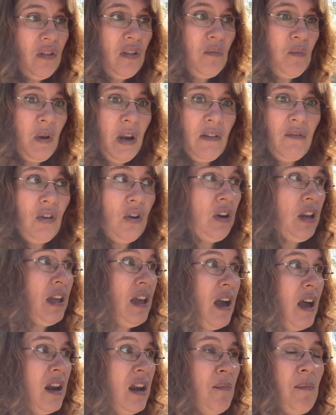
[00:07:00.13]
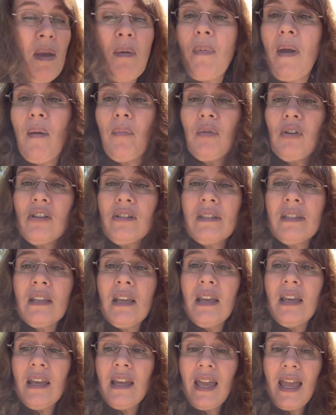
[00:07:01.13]
than what I've already gone on my peppers
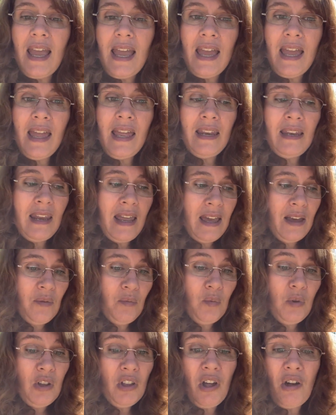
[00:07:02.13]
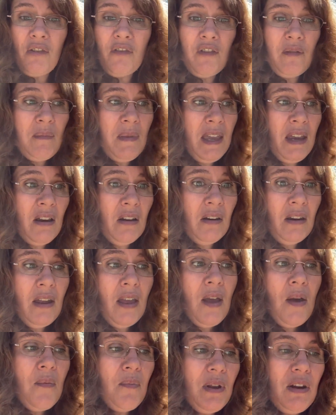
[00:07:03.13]
and uh, we'll go from there.
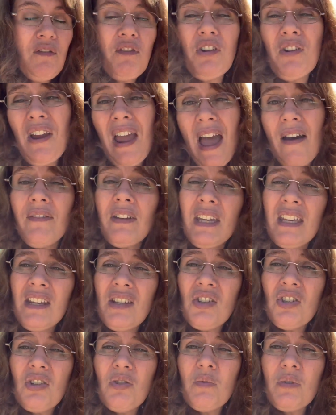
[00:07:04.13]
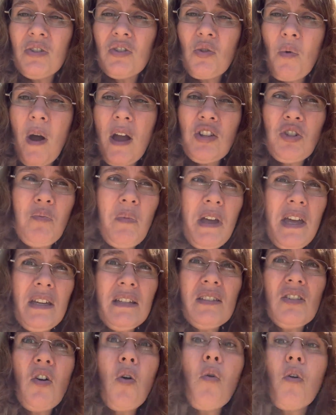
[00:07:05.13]
But if you're having an issue with squash
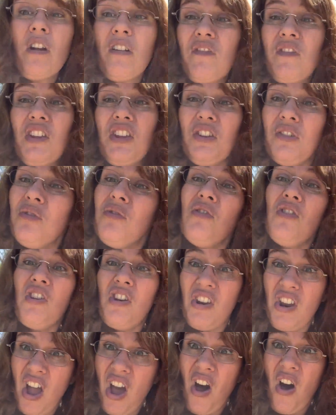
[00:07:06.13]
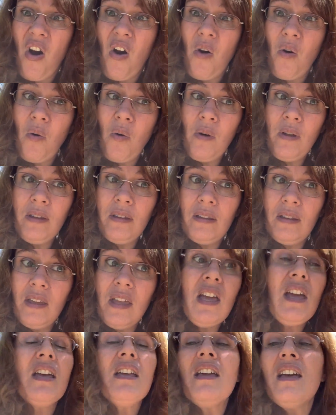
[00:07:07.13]
bugs or if you know
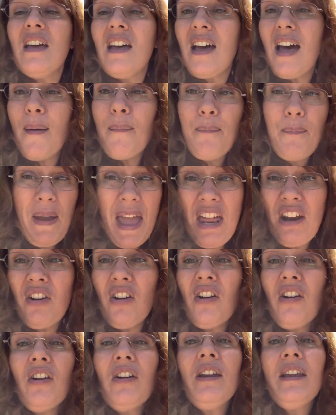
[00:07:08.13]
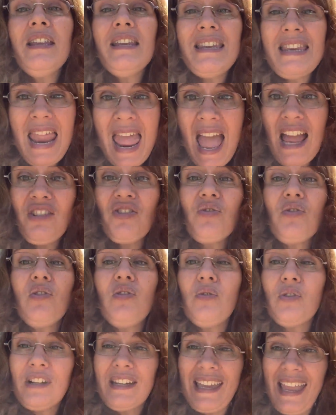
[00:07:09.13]
a better natural
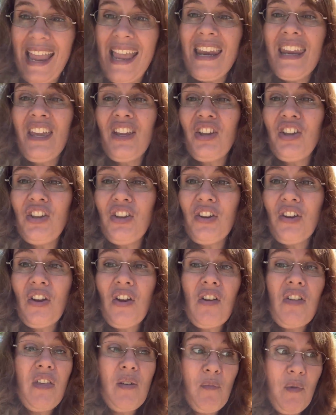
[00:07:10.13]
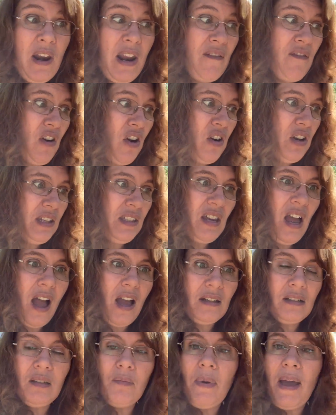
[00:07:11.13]
organic cure than what I've already
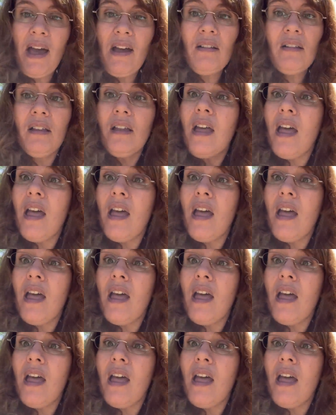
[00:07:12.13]
talked about,